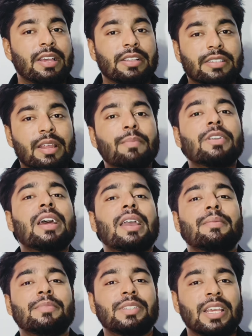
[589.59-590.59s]

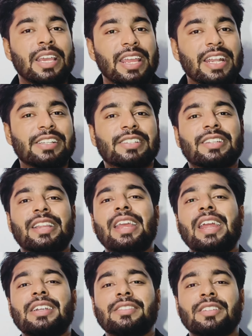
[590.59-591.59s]
Sometimes it
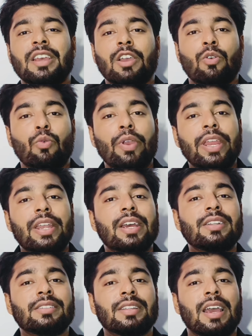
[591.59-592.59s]
creates winners